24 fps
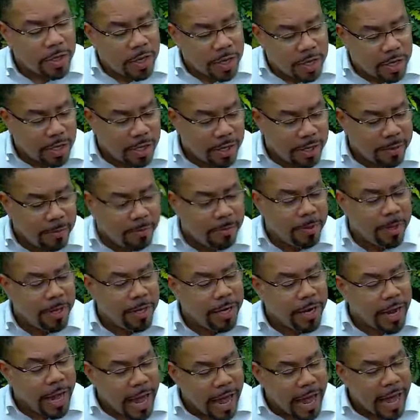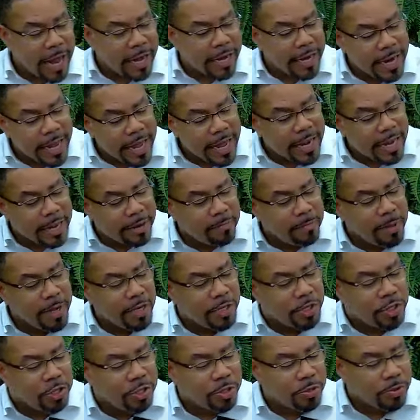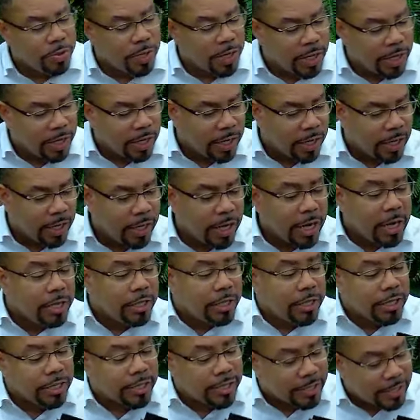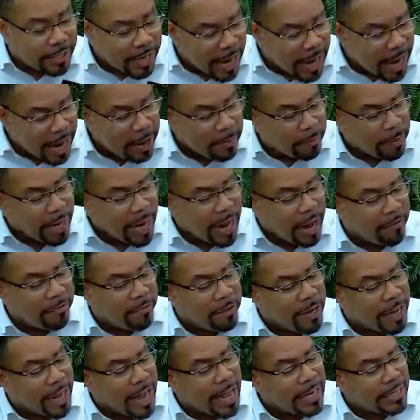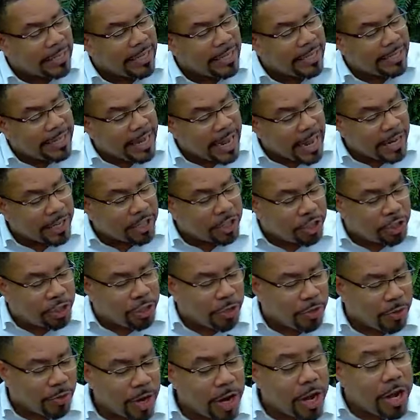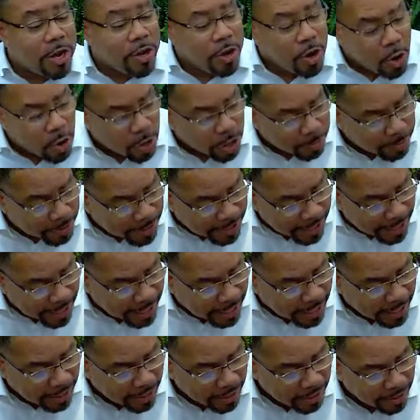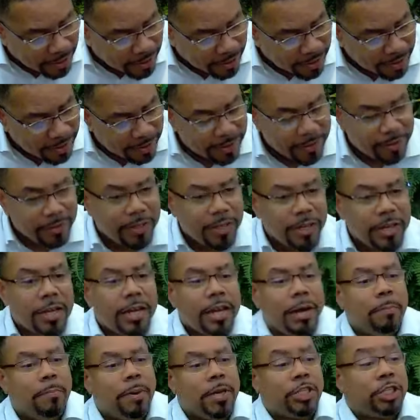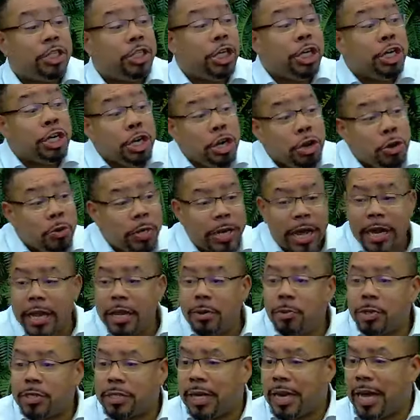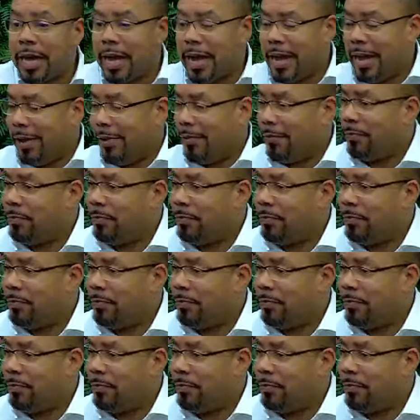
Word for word: um, had needed me to, uh, to stay, but I forgot to text you. Know what I'm saying? But she knew that he was lying.